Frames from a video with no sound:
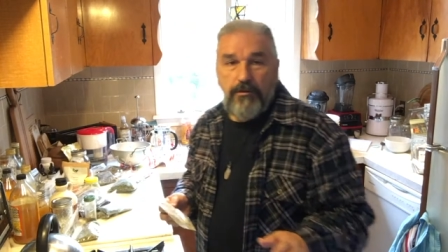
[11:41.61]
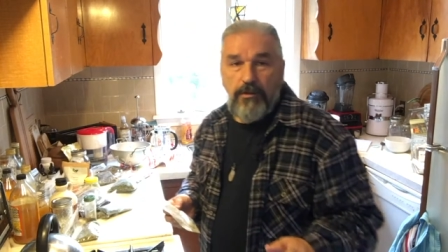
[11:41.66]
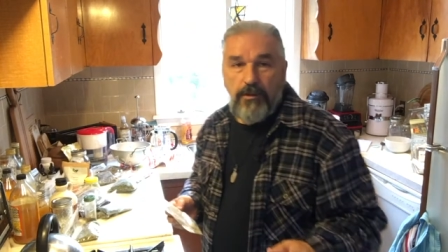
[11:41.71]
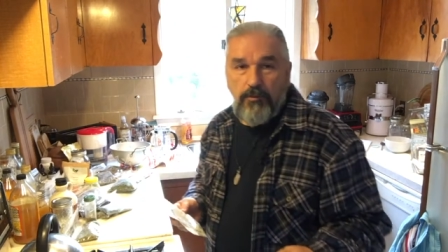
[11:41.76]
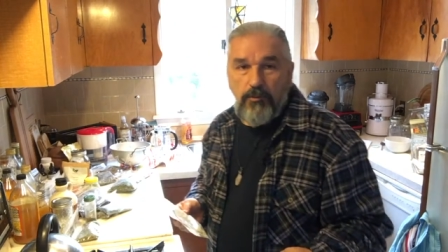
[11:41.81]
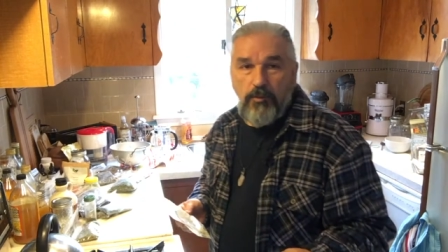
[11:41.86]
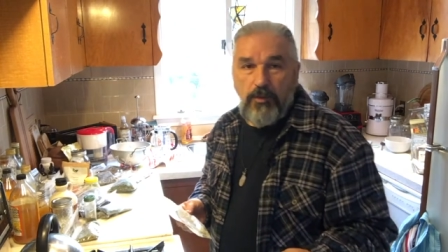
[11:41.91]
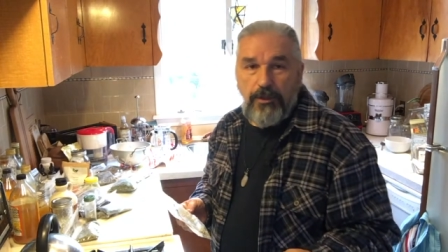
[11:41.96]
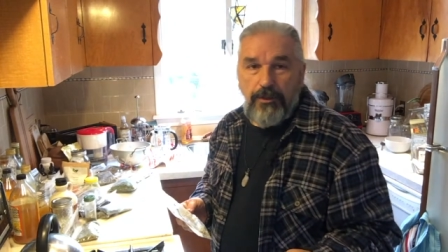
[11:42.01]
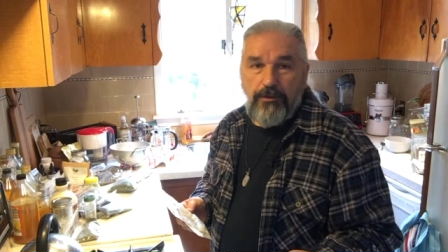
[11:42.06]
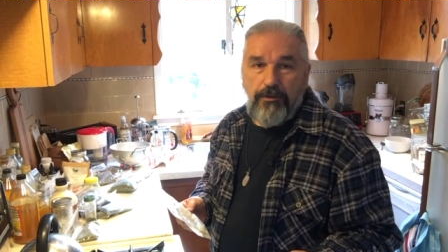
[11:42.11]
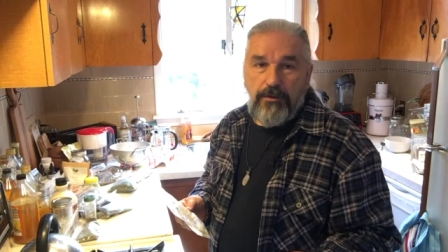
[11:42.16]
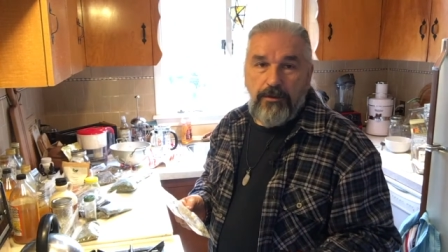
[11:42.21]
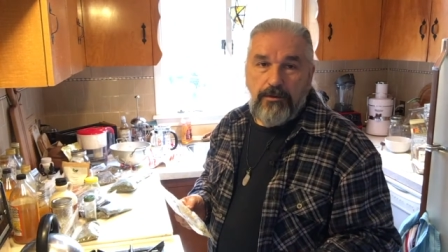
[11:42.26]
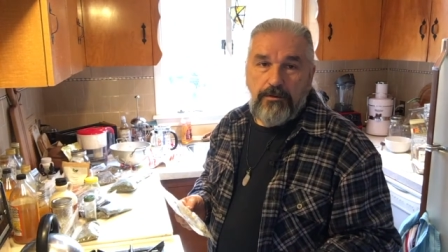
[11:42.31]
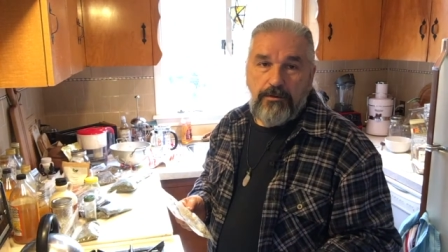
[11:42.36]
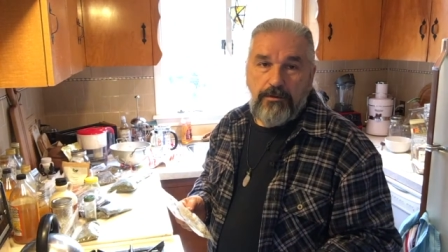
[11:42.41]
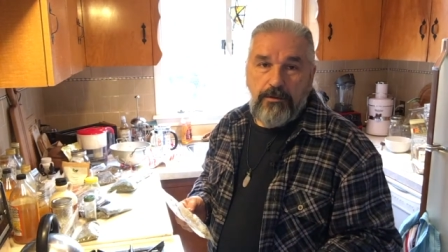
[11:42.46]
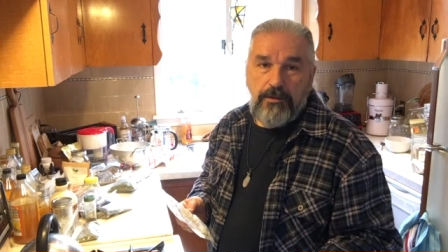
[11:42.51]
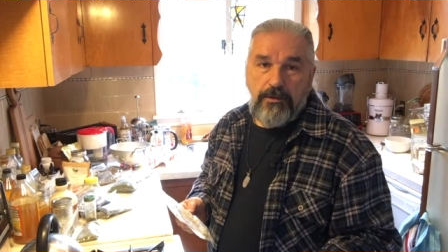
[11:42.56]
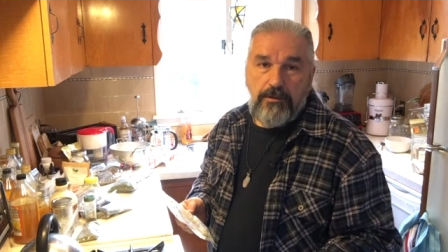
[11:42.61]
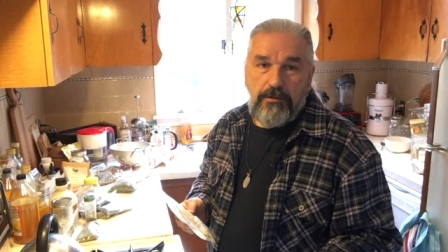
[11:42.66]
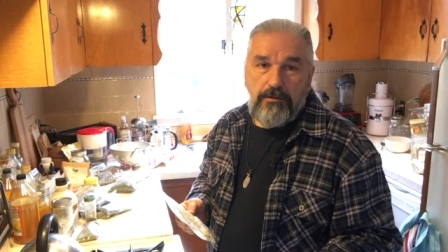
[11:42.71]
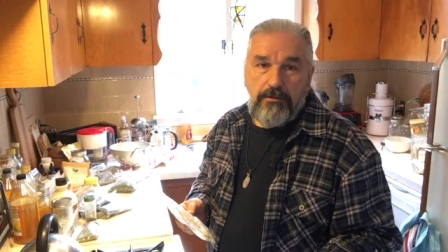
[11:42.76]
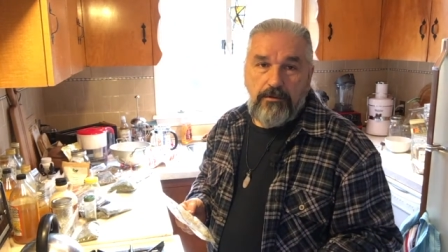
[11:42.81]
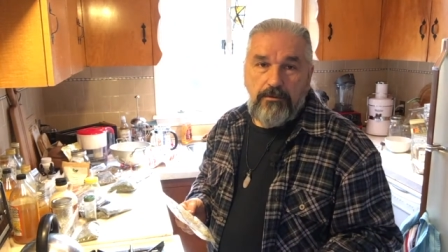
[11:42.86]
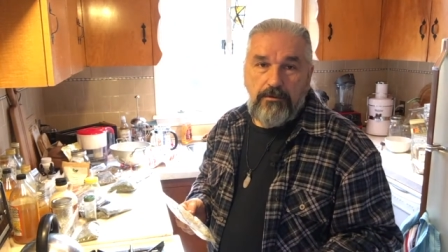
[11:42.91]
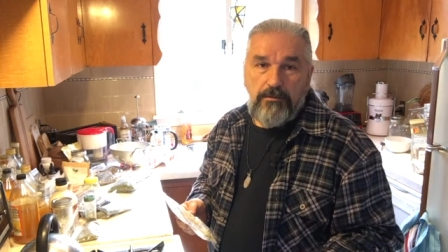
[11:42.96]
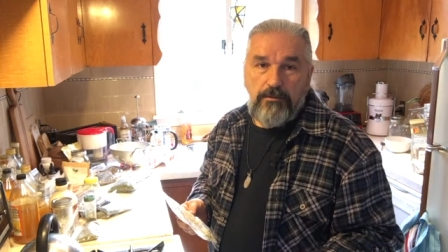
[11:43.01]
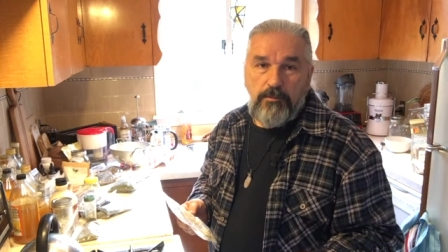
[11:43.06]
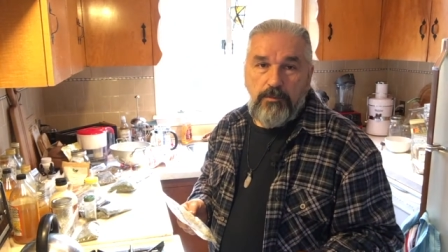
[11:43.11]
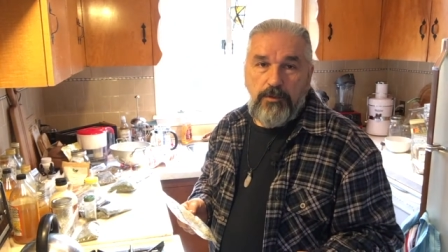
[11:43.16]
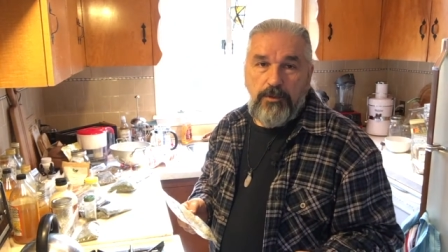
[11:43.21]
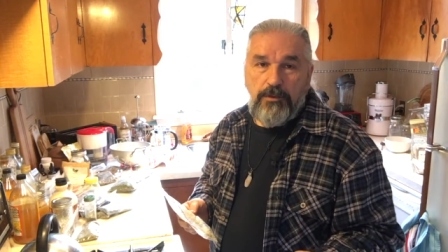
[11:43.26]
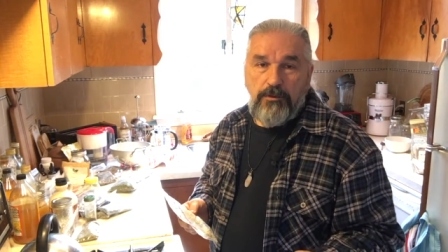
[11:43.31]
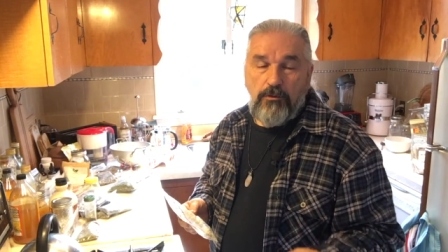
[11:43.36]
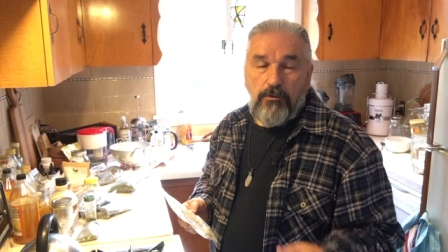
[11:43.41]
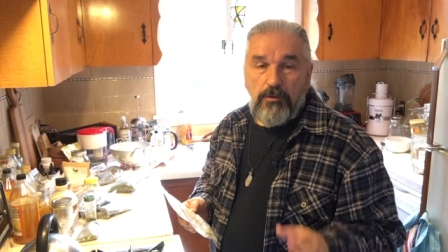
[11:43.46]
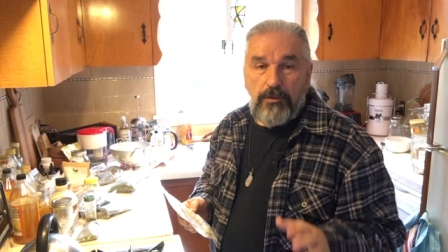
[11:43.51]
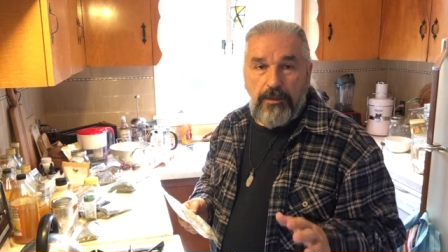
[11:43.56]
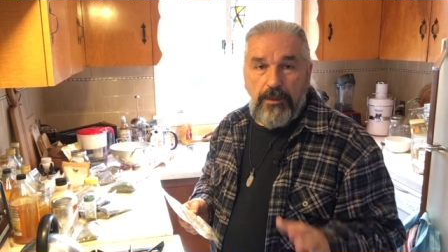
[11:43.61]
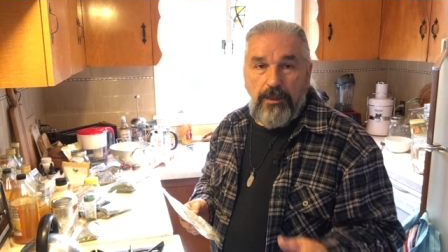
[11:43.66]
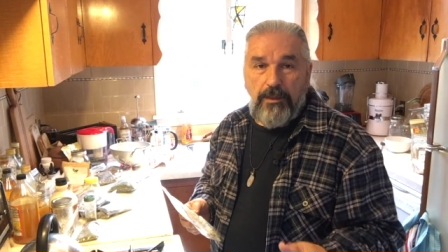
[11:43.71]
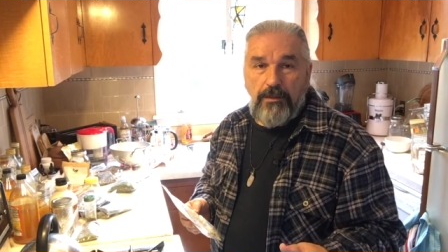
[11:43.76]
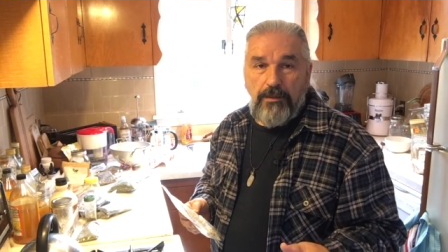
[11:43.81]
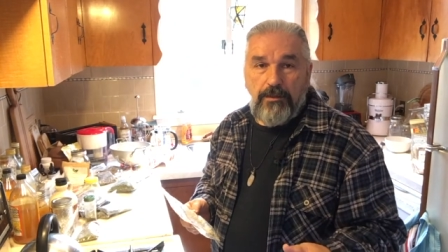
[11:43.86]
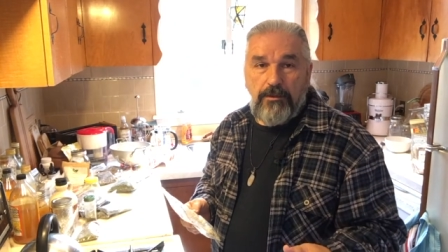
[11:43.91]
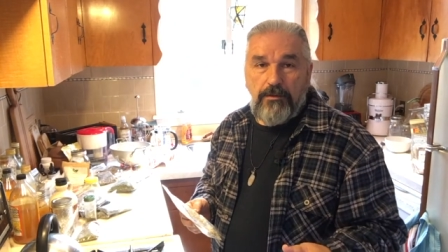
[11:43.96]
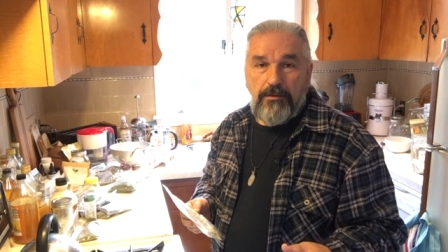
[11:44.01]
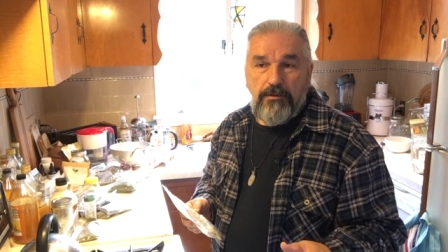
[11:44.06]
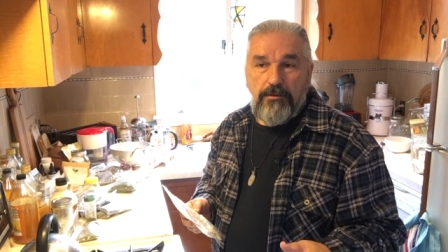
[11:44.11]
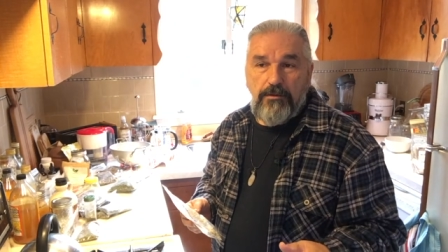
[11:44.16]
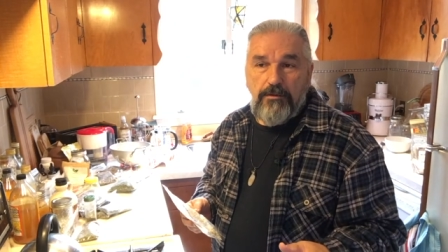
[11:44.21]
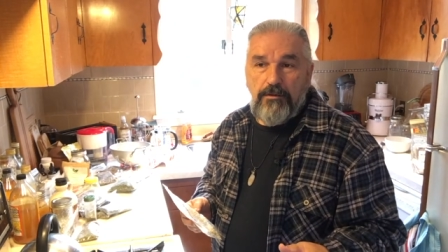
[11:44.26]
everybody thinks that being organic